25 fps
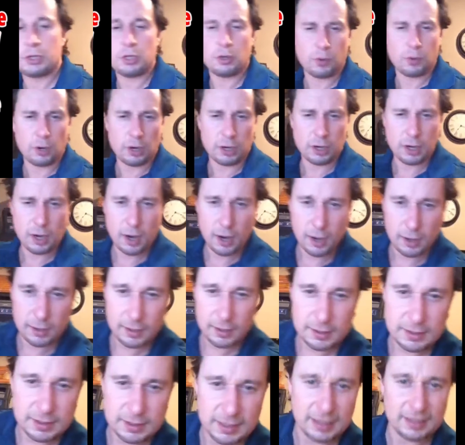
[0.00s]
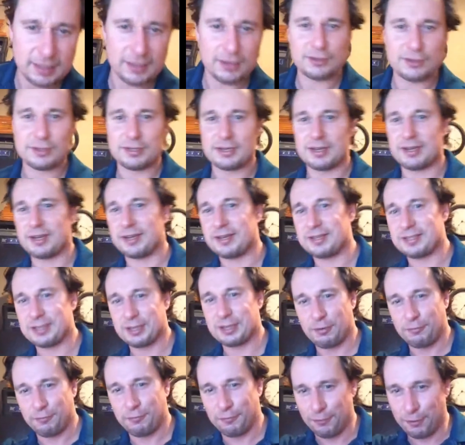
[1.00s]
work hard, it's like it's like a
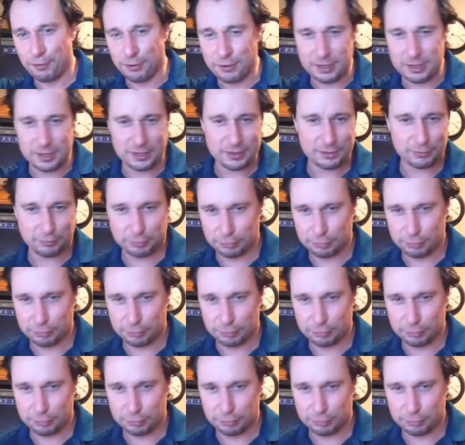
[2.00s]
furnace.